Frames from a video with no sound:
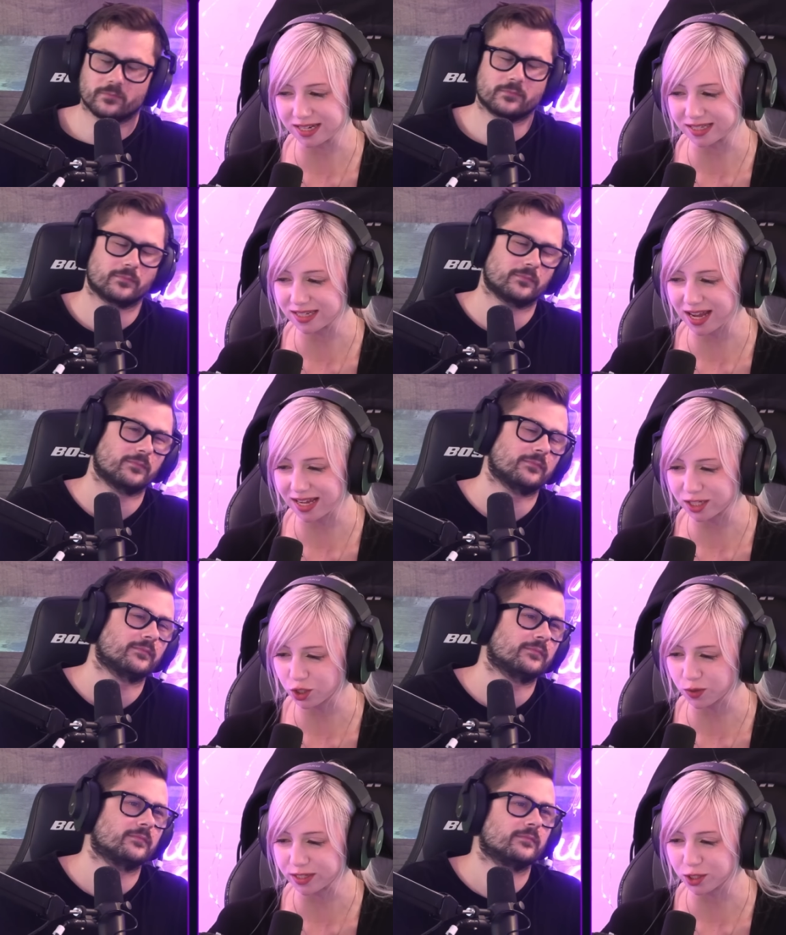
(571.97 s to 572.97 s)
Speaker 1: as an
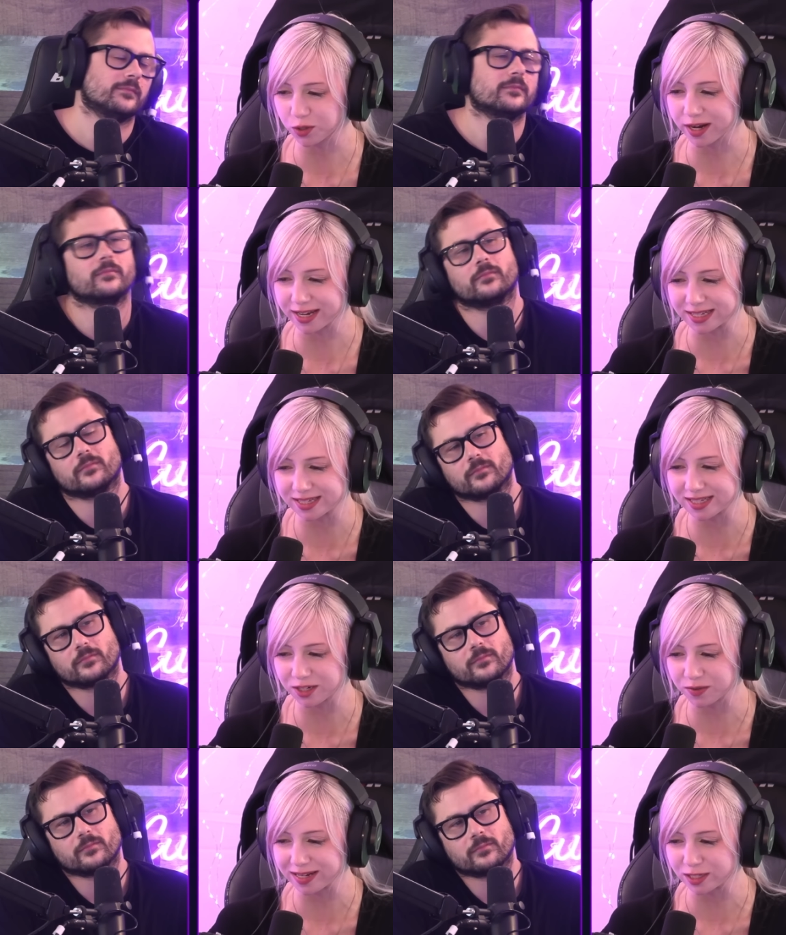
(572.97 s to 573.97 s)
asteroid strike
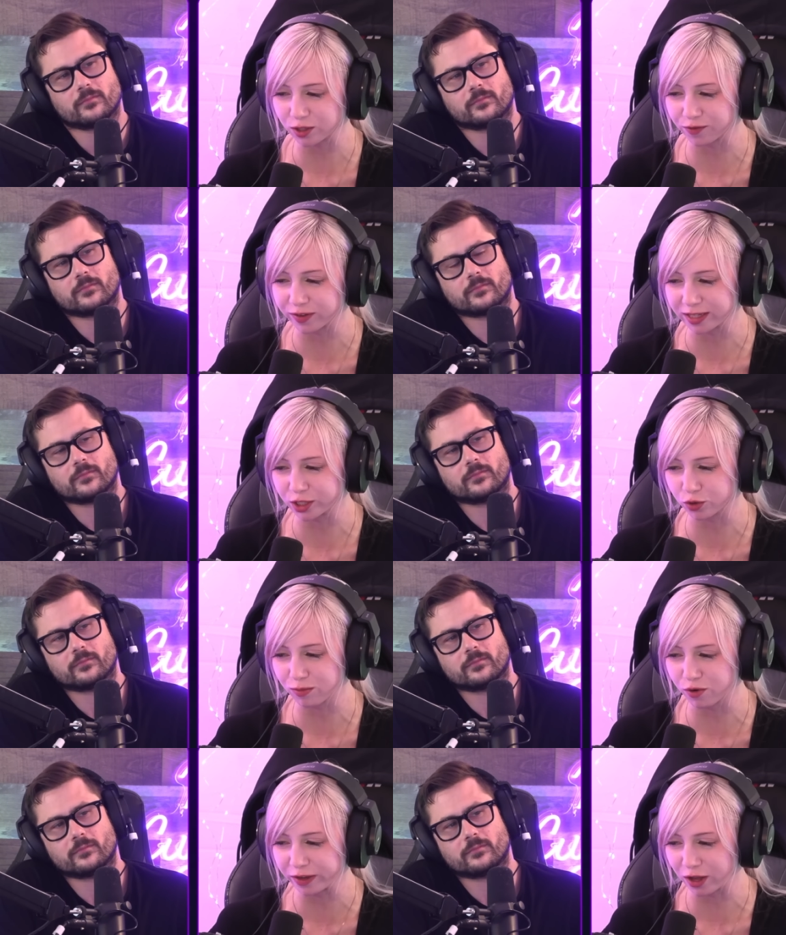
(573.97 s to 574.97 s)
incinerates her village,
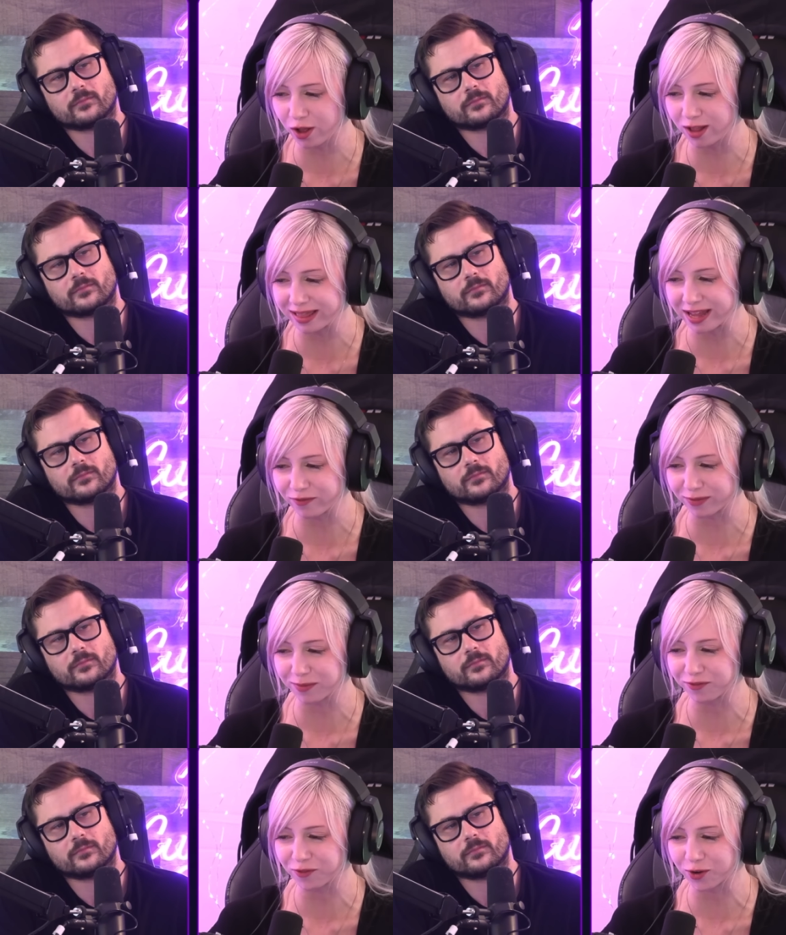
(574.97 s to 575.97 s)
removing all life
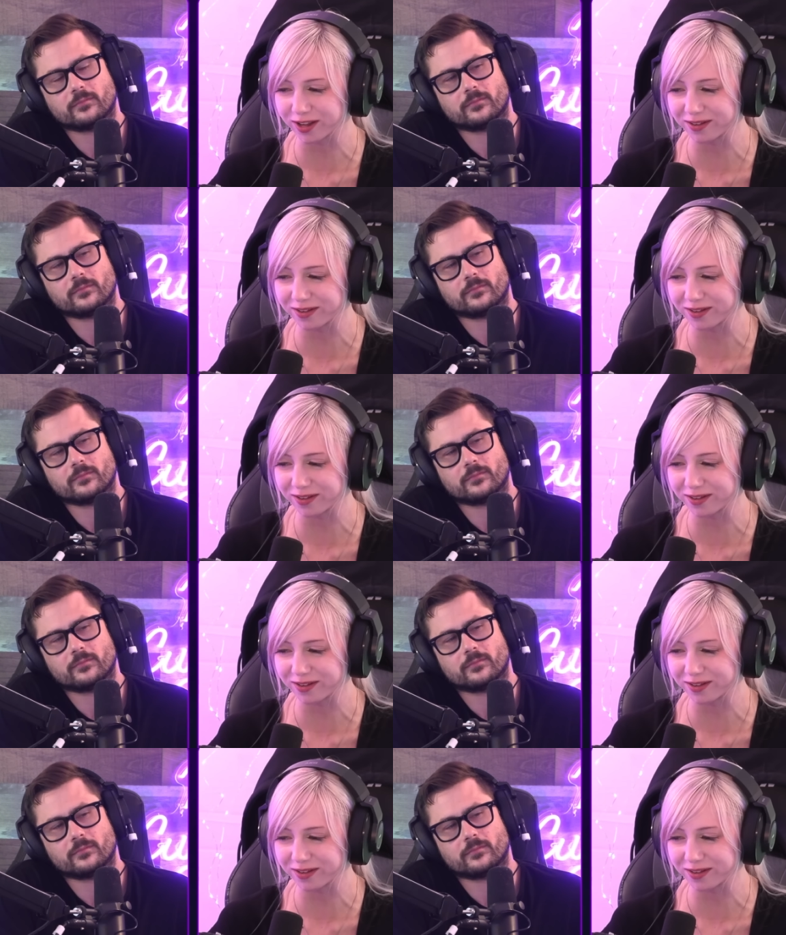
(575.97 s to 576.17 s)
from 40